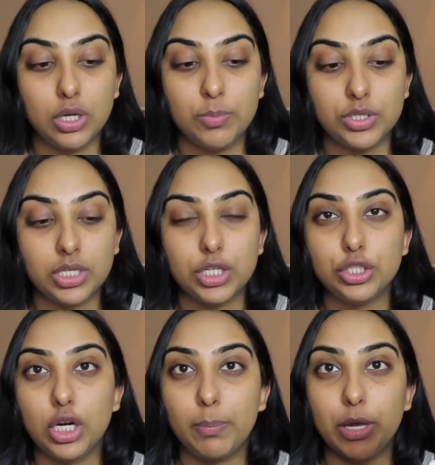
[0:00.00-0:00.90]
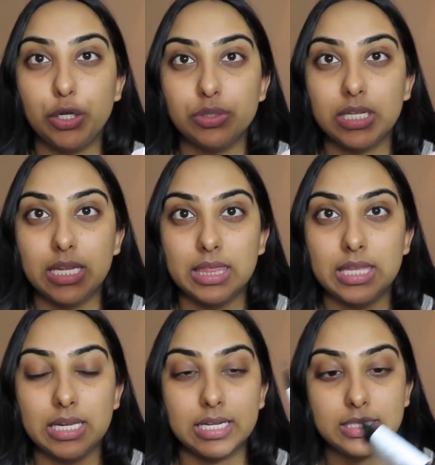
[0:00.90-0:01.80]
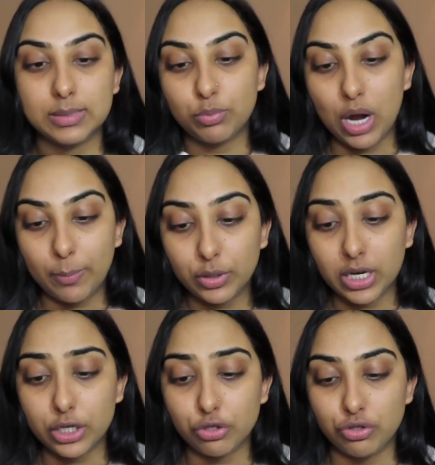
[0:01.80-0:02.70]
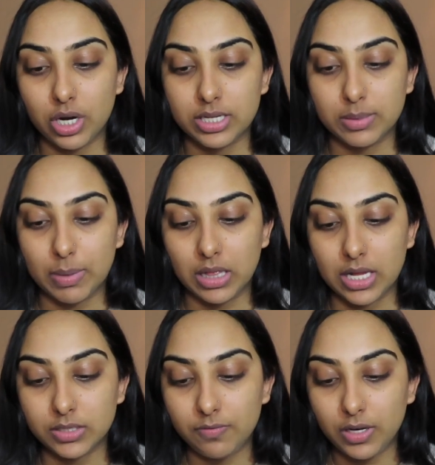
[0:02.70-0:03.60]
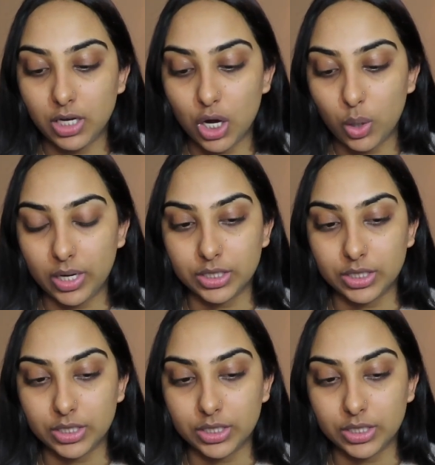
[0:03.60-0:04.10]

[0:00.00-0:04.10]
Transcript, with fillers: So I'm just going to start by using this primer that I showed you guys in my last video.